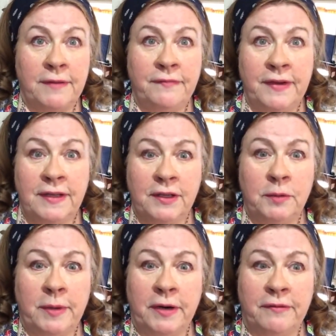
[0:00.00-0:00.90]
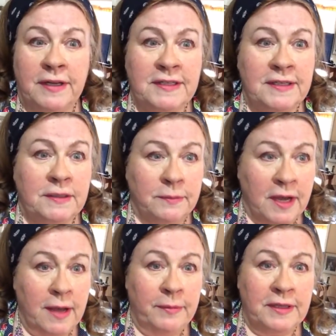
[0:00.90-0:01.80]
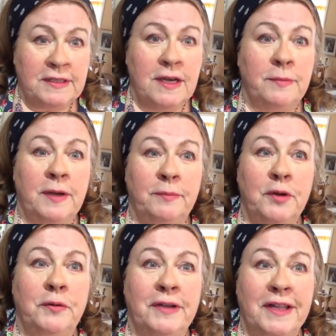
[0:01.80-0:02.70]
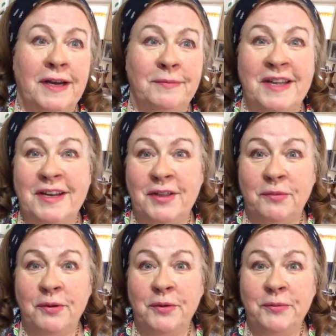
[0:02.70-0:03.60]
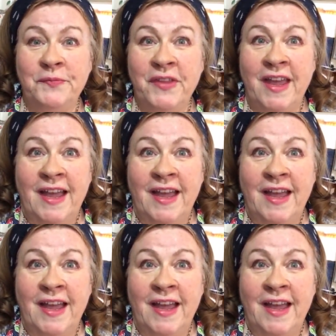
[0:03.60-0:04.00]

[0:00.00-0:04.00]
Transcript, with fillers: I'll feel a little better when I see some comments come up knowing that I'm getting through.